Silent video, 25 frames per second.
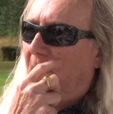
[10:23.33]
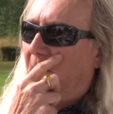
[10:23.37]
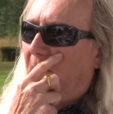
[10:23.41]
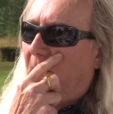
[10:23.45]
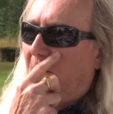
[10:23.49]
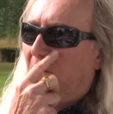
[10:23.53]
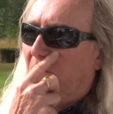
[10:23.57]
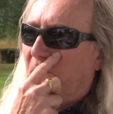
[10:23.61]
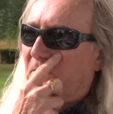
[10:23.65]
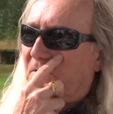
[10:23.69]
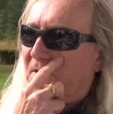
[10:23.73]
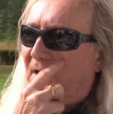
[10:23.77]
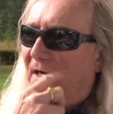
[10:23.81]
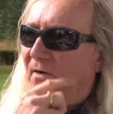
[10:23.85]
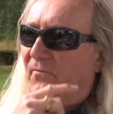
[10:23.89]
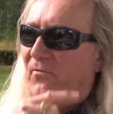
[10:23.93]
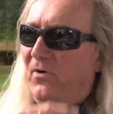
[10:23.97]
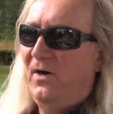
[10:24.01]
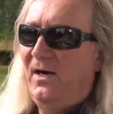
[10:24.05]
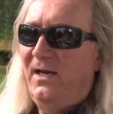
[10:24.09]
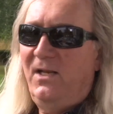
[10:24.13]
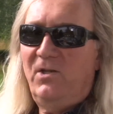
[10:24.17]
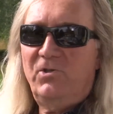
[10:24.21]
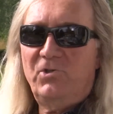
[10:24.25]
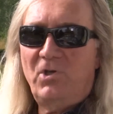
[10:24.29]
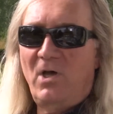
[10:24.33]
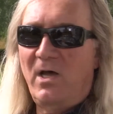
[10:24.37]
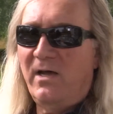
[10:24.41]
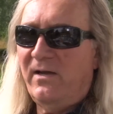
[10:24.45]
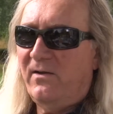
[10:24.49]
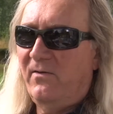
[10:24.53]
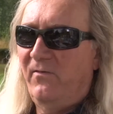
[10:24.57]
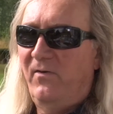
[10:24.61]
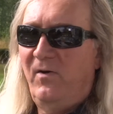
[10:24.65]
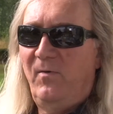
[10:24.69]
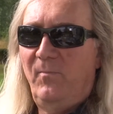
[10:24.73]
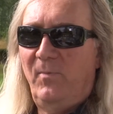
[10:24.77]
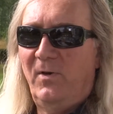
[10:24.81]
There was never any talk
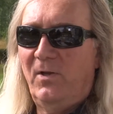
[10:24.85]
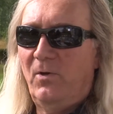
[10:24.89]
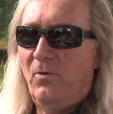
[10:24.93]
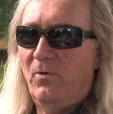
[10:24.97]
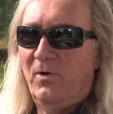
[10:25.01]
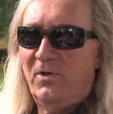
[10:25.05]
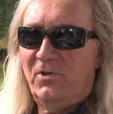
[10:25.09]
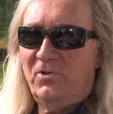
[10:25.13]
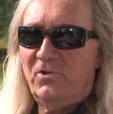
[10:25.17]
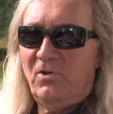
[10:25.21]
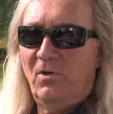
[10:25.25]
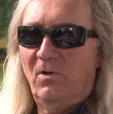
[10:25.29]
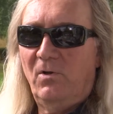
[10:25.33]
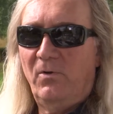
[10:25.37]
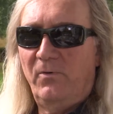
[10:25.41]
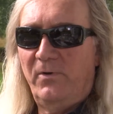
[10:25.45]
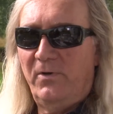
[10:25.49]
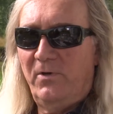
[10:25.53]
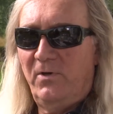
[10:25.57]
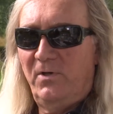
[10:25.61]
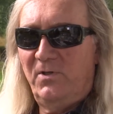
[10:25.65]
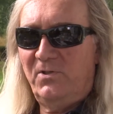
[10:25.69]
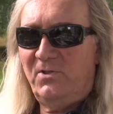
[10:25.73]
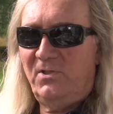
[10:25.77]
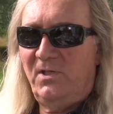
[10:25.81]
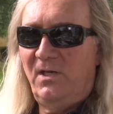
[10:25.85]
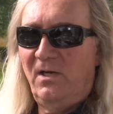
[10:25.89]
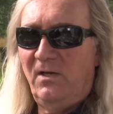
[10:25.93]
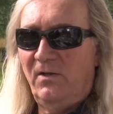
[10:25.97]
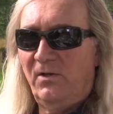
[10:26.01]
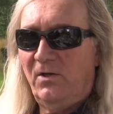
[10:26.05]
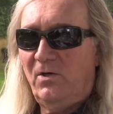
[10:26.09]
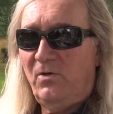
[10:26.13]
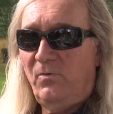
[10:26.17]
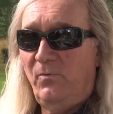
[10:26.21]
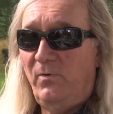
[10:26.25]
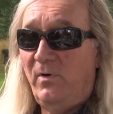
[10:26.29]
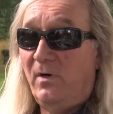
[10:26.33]
of anybody going solo and going to stay on
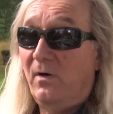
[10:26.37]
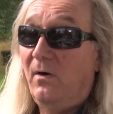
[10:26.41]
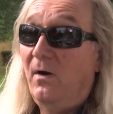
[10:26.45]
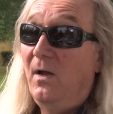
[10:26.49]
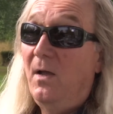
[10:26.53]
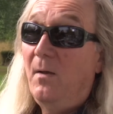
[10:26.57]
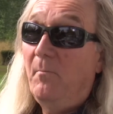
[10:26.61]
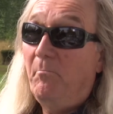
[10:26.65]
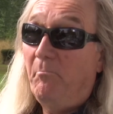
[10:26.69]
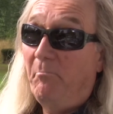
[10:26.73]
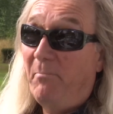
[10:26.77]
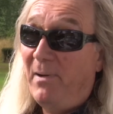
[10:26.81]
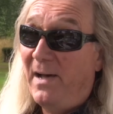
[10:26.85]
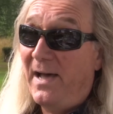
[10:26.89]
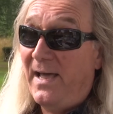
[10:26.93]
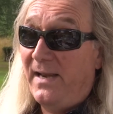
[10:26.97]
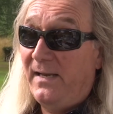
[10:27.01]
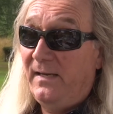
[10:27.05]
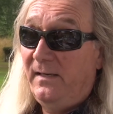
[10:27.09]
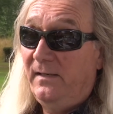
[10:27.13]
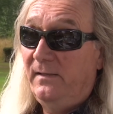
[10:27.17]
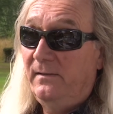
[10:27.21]
the career. But